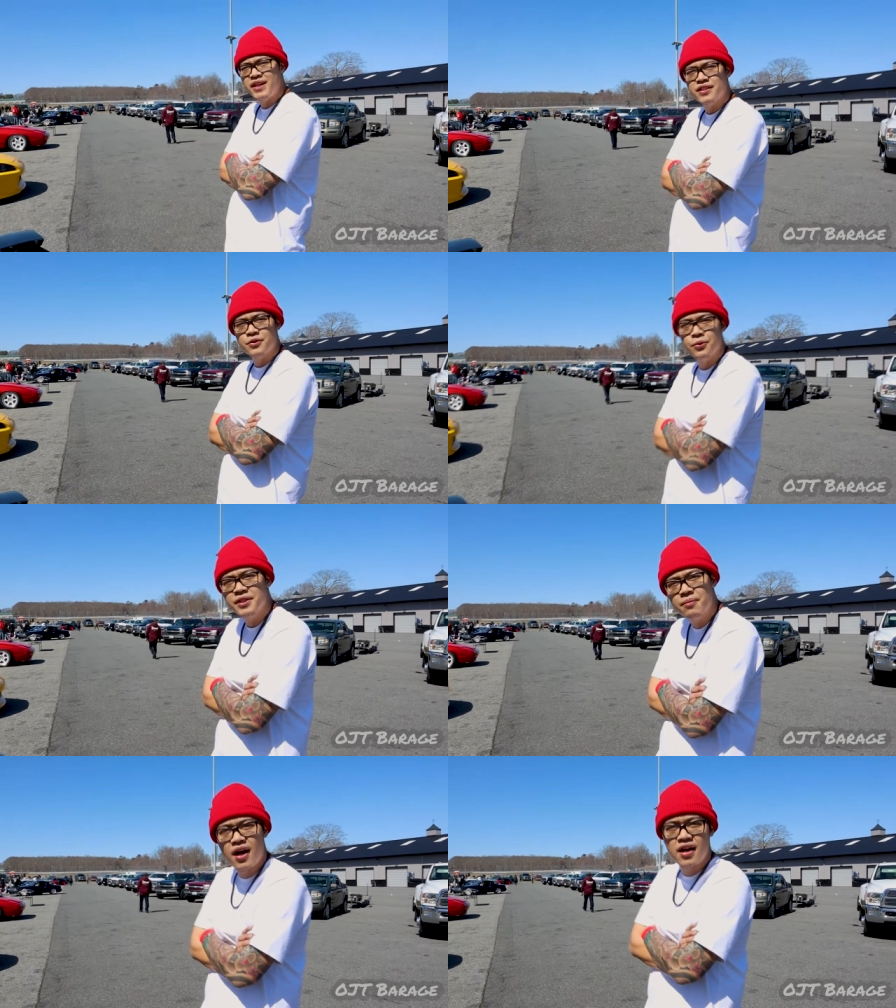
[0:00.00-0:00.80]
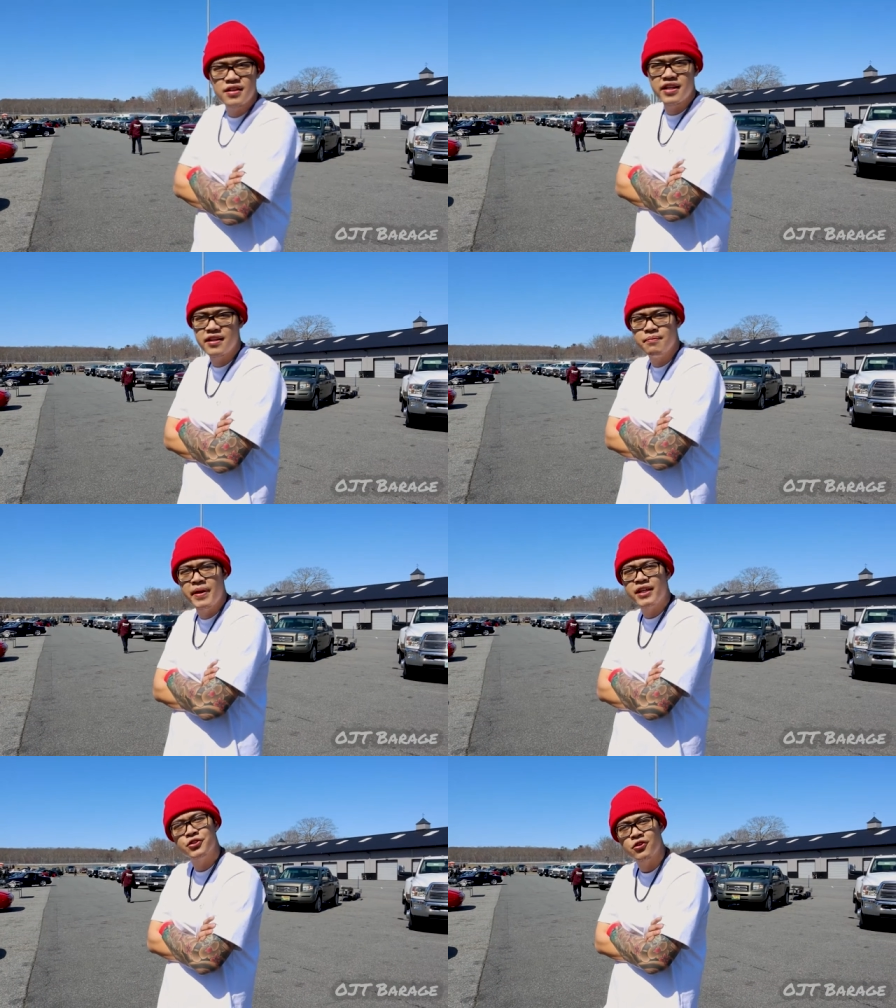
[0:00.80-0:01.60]
basic cooling mods and
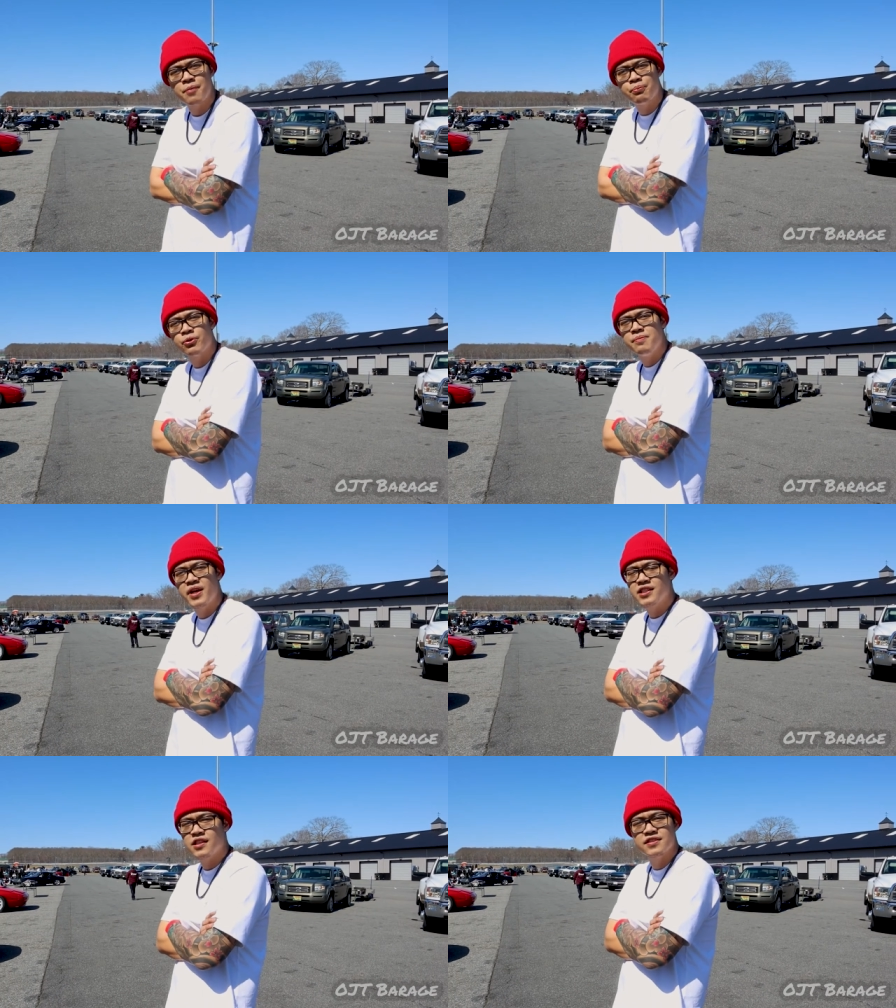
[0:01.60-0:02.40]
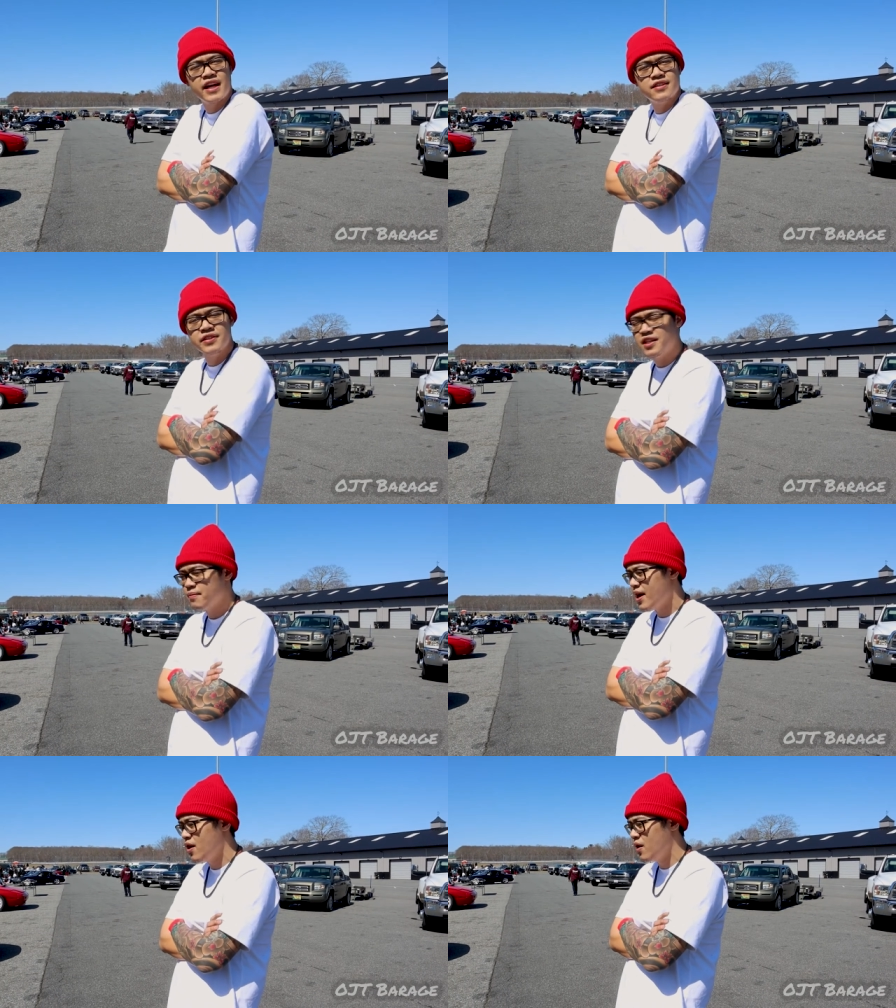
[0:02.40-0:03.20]
making sure I pre-mix because I deleted
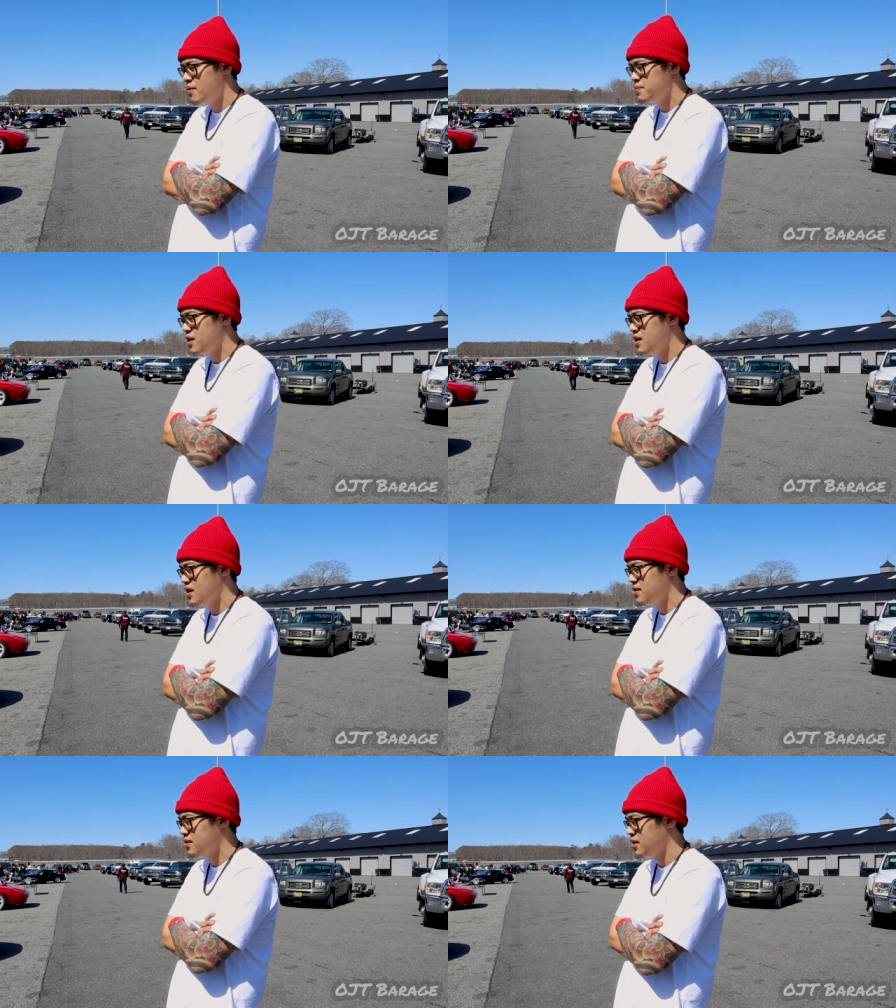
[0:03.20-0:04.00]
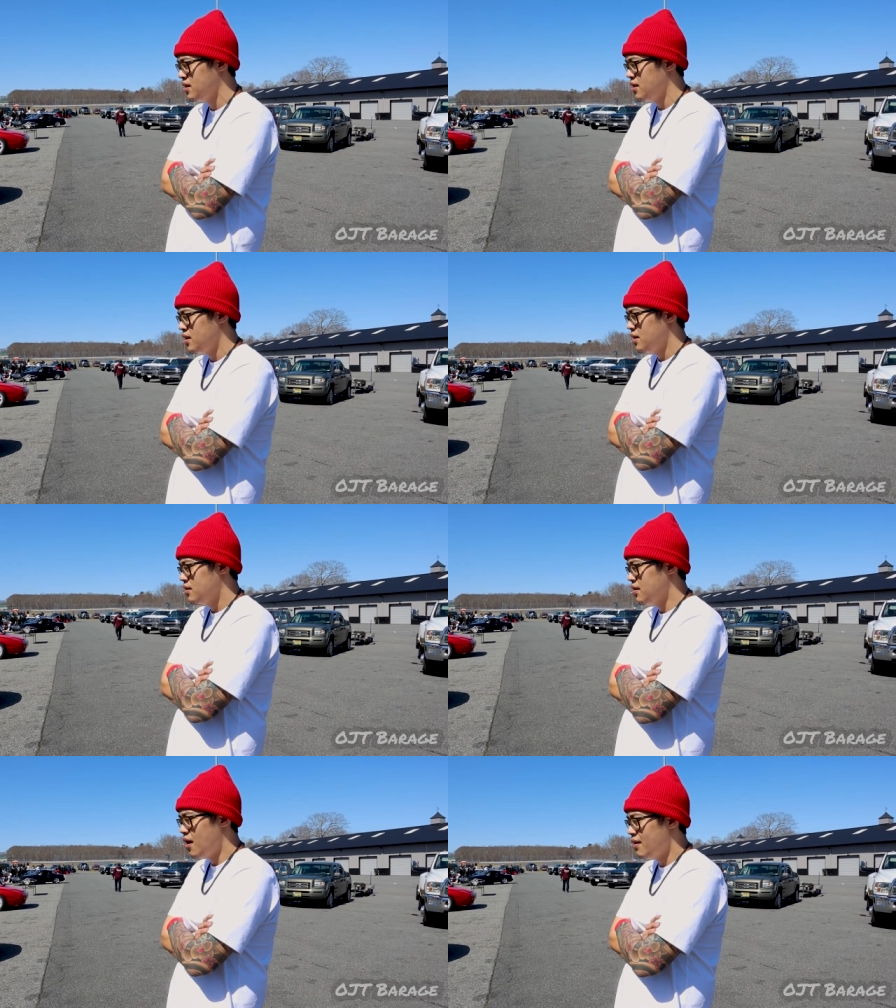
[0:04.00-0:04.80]
my OMP and
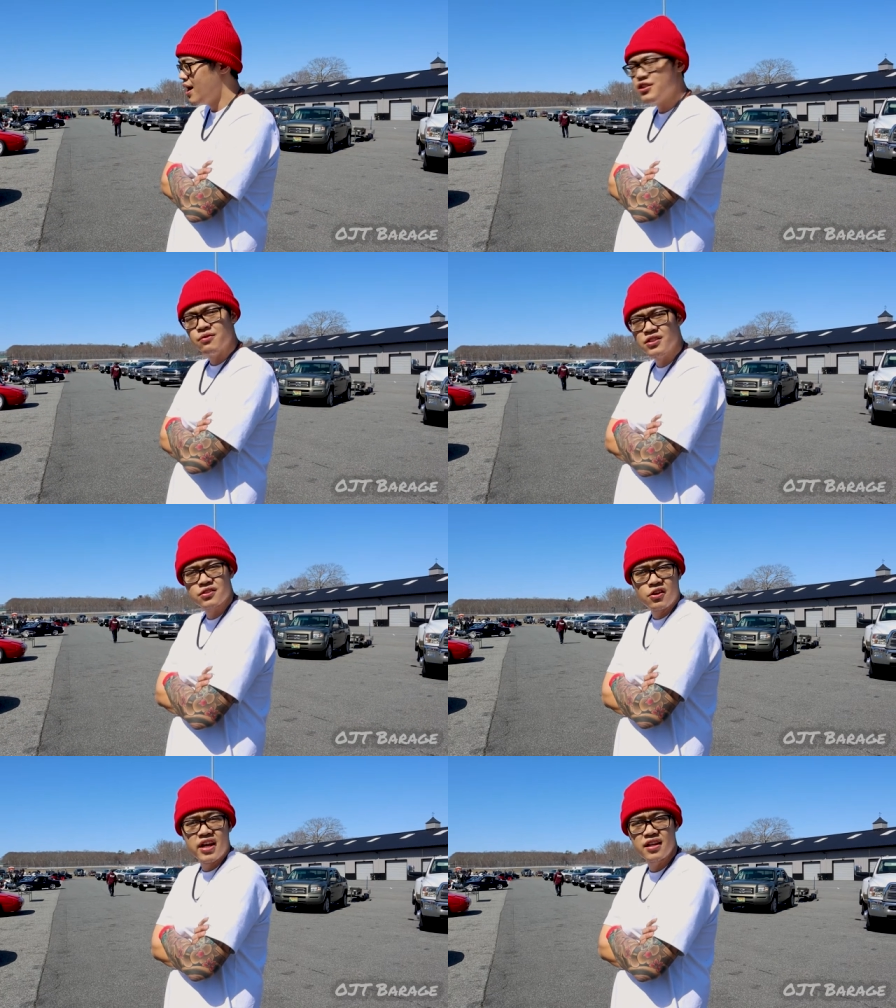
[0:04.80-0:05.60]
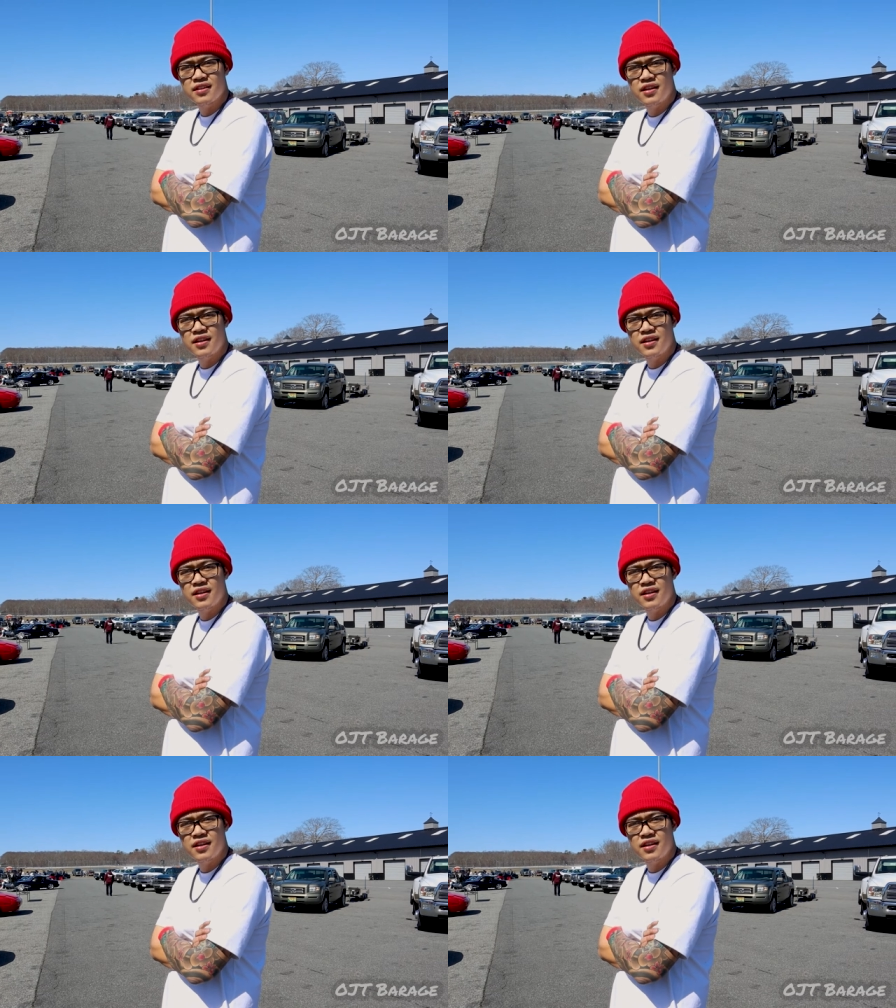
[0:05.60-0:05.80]
the engine runs great.